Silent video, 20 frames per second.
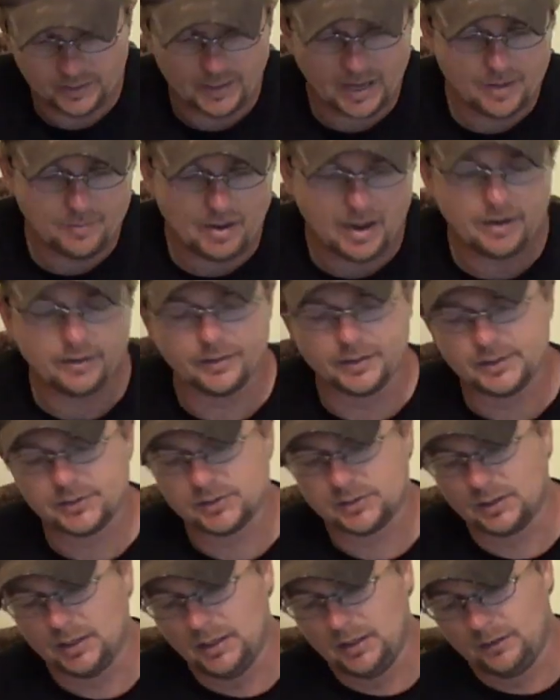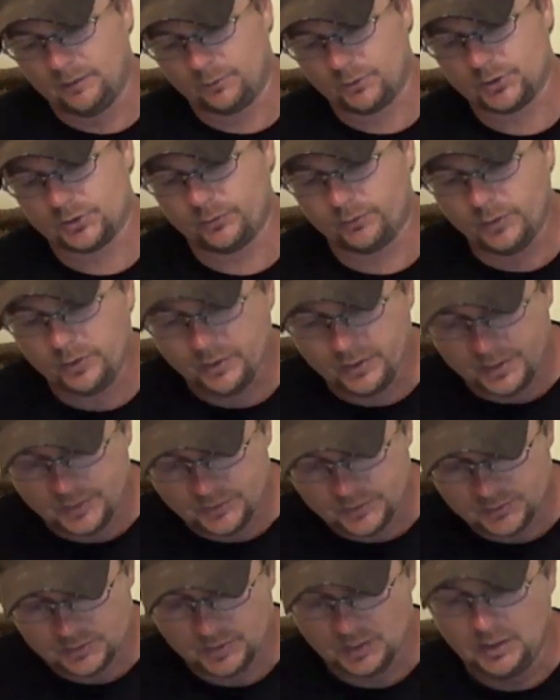came out of this for
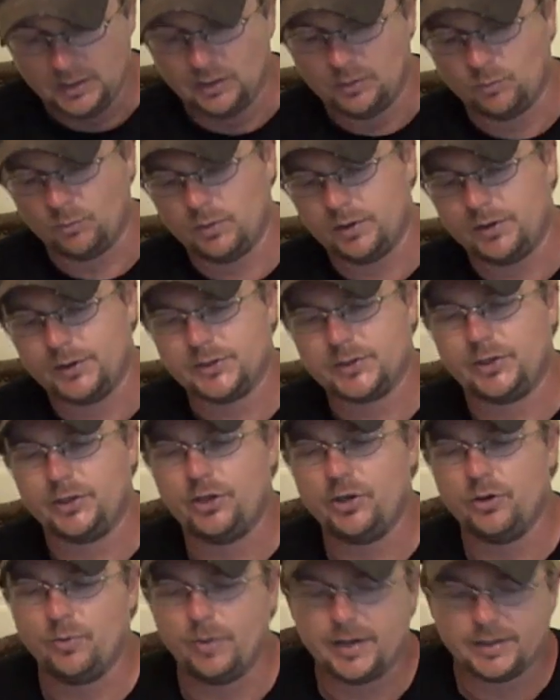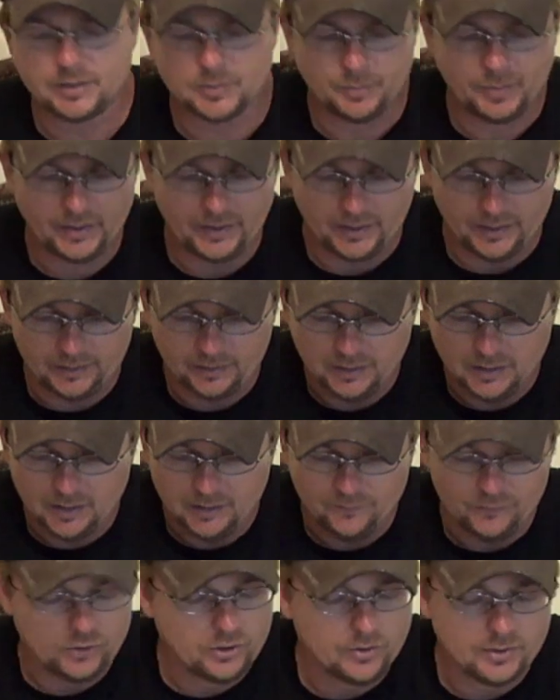civilians was the USP.
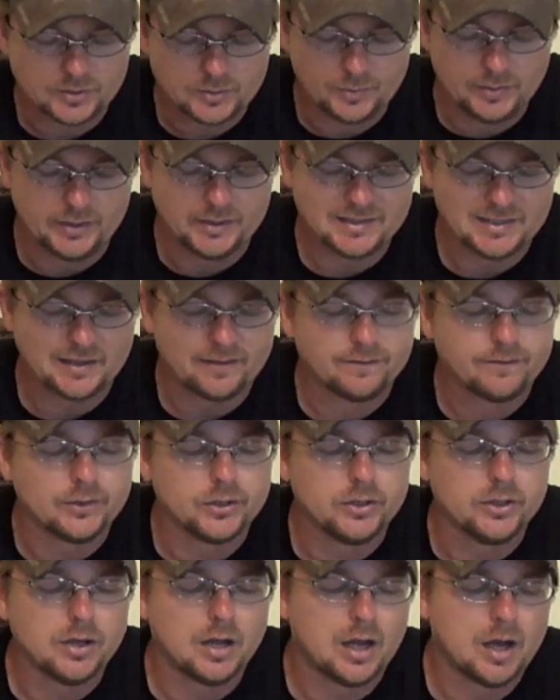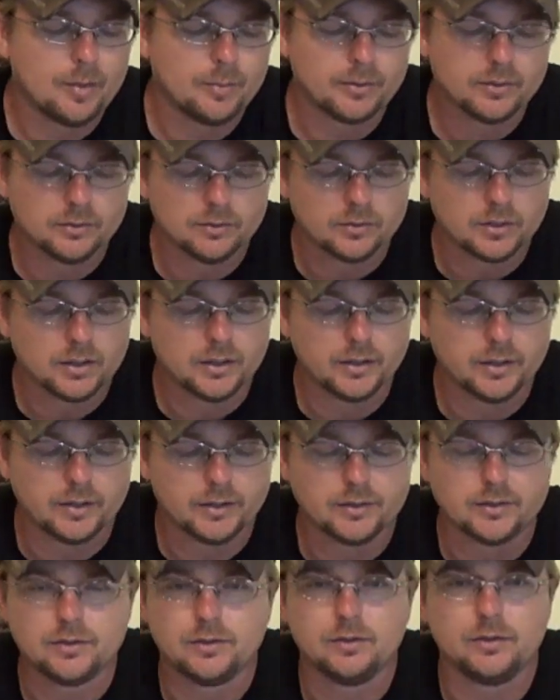The USP is a phenomenal
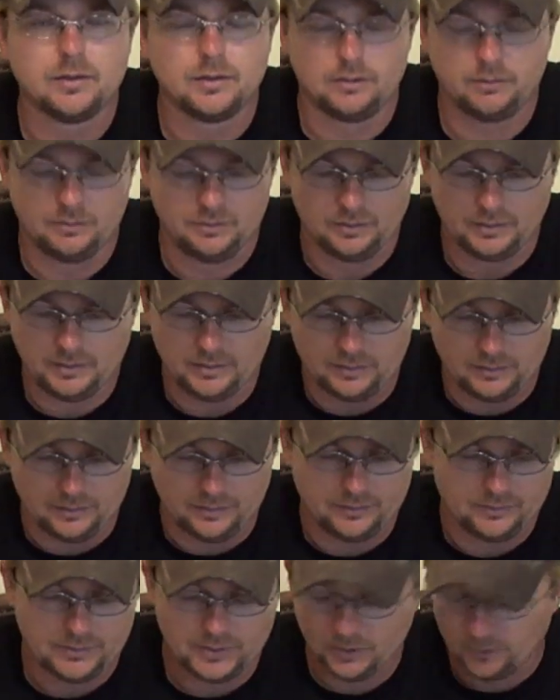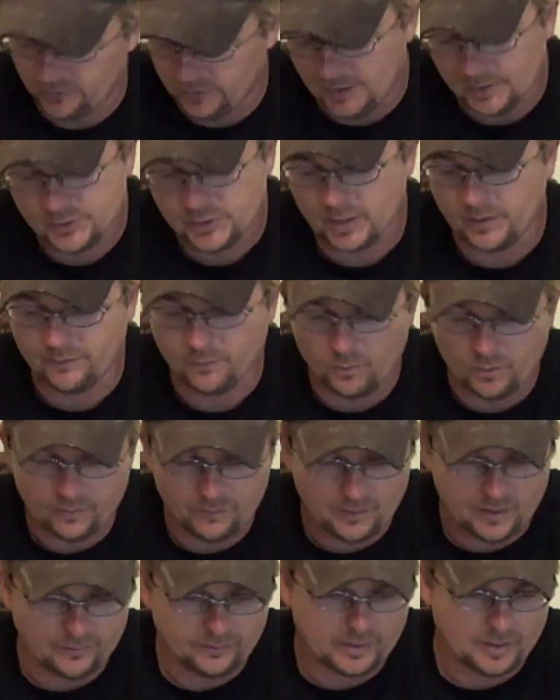gun. Until the
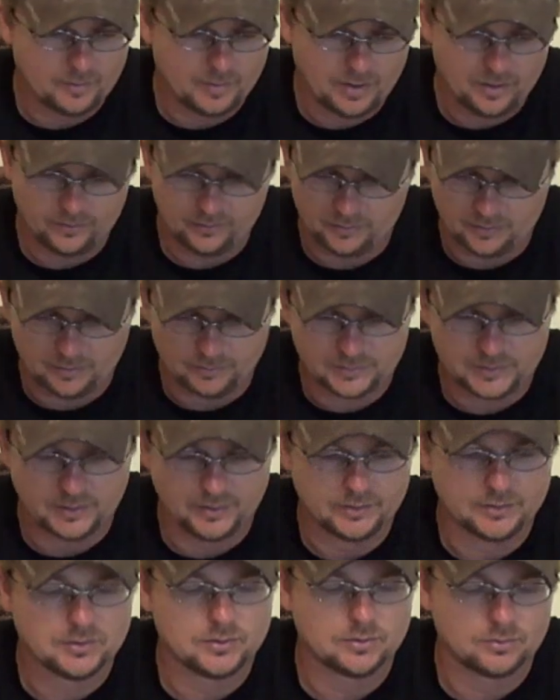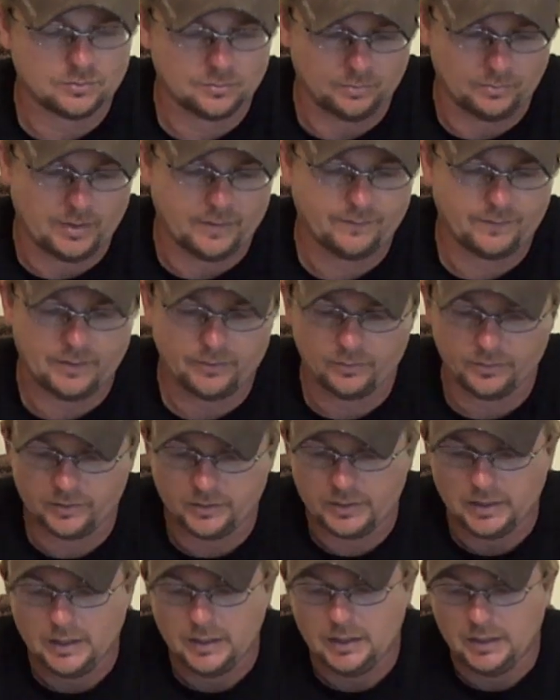HK45 came out, I would say this is my
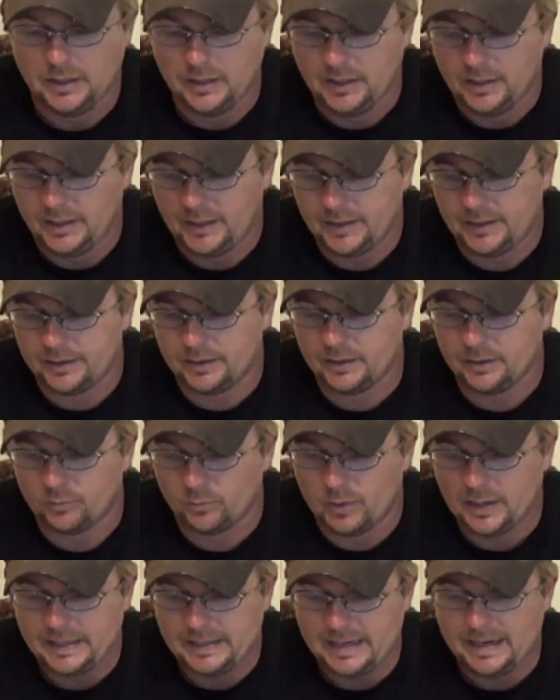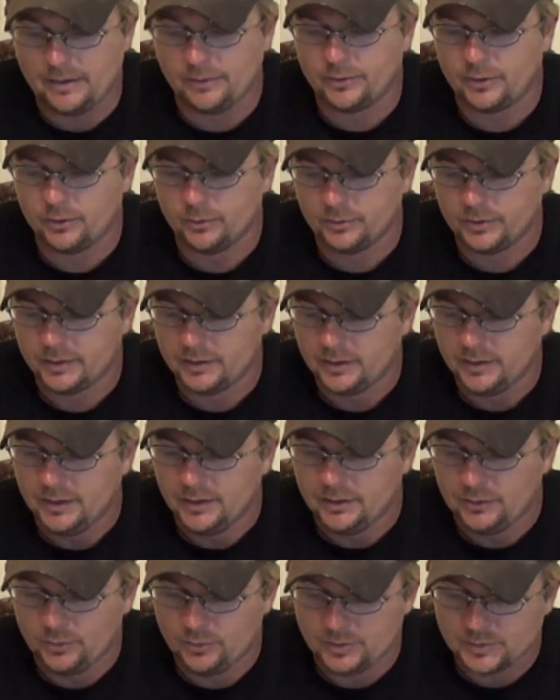favorite handgun. Right now, the only
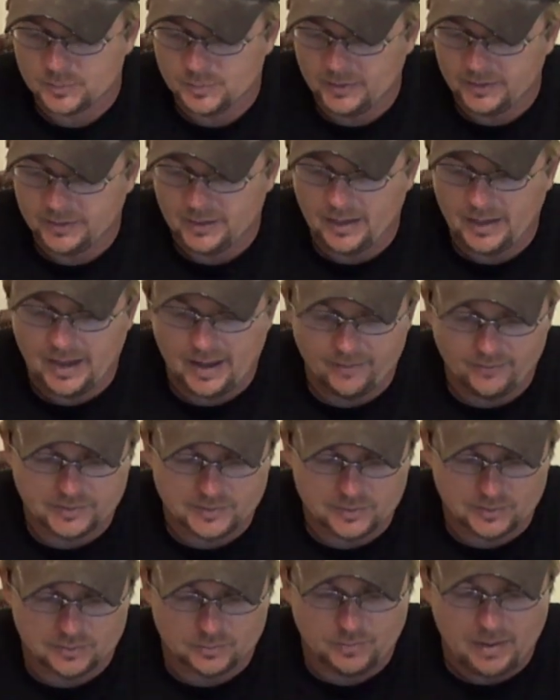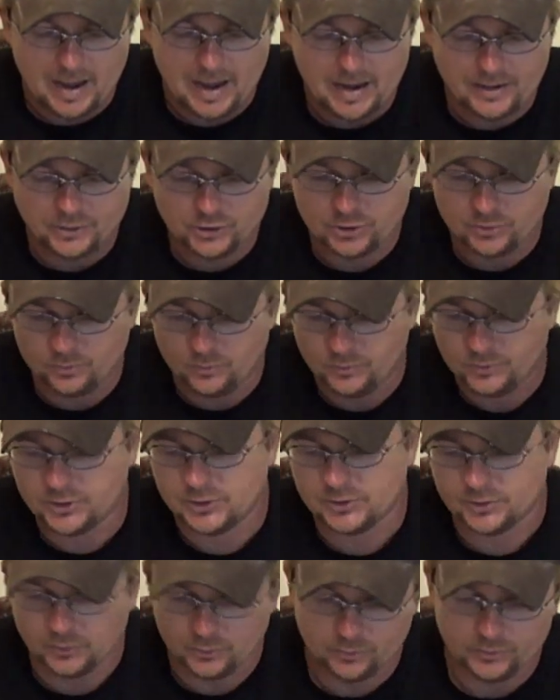USP that I have is this match, which
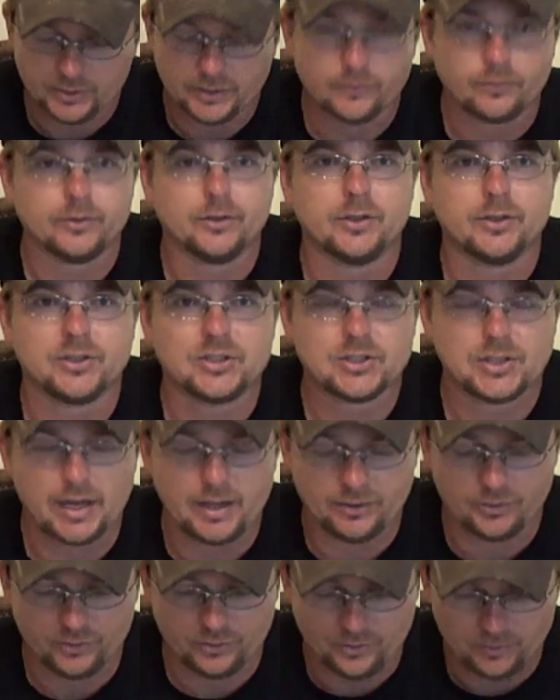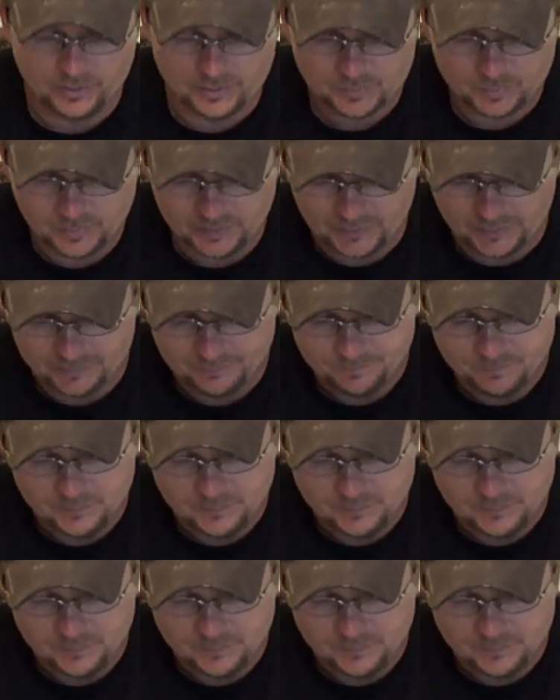is a little different than a standard USP,